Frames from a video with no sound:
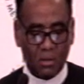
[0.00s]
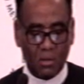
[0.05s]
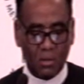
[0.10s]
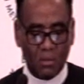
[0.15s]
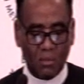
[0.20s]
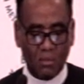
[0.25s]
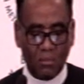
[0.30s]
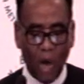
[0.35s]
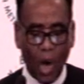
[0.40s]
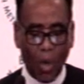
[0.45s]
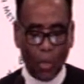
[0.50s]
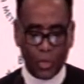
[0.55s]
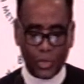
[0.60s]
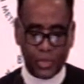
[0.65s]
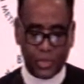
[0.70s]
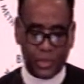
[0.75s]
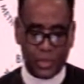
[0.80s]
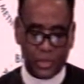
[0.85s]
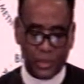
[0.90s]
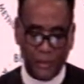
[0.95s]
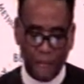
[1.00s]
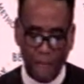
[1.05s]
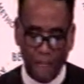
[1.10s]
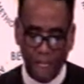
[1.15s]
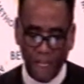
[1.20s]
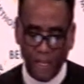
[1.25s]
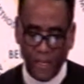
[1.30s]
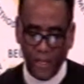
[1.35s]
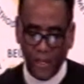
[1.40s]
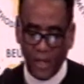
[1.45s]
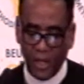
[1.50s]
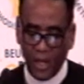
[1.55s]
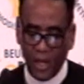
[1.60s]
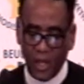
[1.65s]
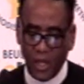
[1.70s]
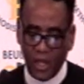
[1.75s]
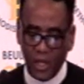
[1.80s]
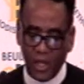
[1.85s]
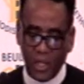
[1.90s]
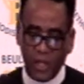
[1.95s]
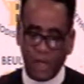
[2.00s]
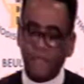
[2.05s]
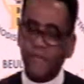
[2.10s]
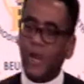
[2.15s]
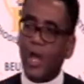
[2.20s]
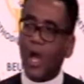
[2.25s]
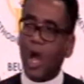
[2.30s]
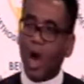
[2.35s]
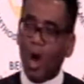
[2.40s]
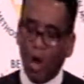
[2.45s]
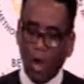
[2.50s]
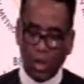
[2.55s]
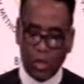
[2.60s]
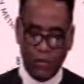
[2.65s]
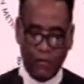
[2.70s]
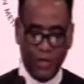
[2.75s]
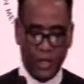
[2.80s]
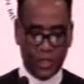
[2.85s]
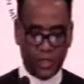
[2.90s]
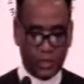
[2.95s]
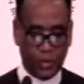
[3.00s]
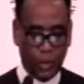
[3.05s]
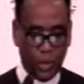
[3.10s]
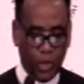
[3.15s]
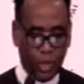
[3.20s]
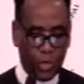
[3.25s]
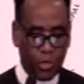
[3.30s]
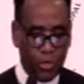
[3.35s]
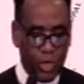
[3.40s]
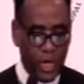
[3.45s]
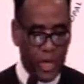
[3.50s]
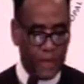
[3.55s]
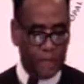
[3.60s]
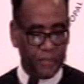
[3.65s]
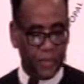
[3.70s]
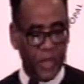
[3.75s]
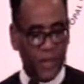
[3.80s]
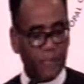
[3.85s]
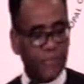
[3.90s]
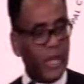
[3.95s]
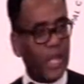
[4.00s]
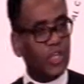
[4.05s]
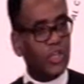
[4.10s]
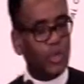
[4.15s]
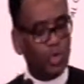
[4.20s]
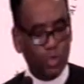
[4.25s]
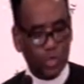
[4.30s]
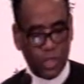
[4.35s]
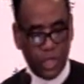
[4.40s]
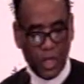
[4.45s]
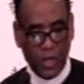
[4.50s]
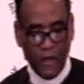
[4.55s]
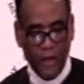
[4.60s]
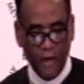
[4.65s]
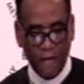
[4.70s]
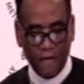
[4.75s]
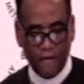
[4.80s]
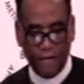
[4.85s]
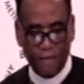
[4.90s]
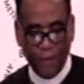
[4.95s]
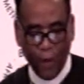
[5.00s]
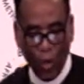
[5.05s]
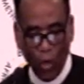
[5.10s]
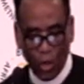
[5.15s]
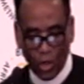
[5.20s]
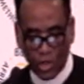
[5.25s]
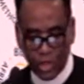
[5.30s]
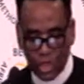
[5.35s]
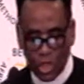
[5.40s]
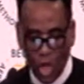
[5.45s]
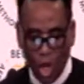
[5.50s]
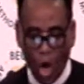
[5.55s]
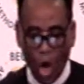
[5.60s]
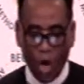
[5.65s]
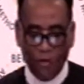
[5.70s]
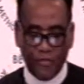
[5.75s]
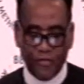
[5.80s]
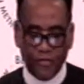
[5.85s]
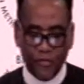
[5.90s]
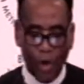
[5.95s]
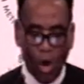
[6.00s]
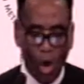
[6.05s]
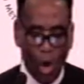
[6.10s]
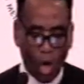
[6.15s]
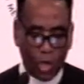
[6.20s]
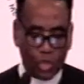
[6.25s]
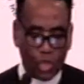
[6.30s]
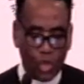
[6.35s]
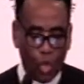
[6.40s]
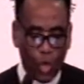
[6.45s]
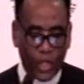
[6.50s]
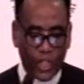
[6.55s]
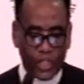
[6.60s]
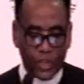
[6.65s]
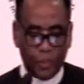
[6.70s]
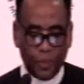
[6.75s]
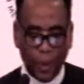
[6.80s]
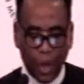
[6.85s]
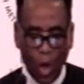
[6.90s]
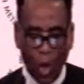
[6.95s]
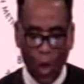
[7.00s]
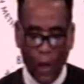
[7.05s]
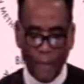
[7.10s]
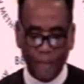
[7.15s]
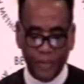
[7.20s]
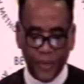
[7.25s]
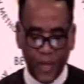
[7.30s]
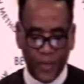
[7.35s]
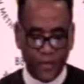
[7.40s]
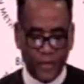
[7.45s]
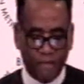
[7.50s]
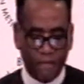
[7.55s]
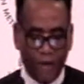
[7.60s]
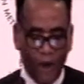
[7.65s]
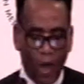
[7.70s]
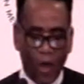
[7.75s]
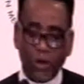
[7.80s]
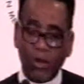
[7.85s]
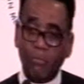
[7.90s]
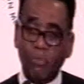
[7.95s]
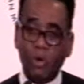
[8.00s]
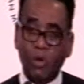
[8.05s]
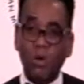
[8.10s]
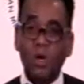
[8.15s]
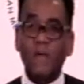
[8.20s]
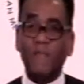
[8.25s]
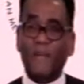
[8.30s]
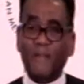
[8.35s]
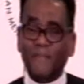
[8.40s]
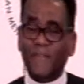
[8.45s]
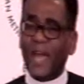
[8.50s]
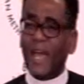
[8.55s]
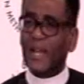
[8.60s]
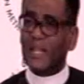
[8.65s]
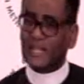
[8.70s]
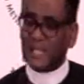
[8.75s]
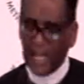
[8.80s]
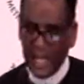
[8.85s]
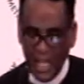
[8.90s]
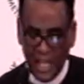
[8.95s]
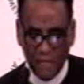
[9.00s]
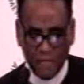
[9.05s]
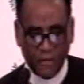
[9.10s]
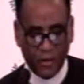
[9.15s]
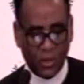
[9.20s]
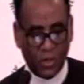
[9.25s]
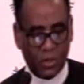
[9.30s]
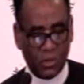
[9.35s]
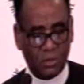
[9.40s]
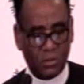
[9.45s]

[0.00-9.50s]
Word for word: Most, if not all of us, would agree that using force or fraud to exploit the vulnerable, that that is evil.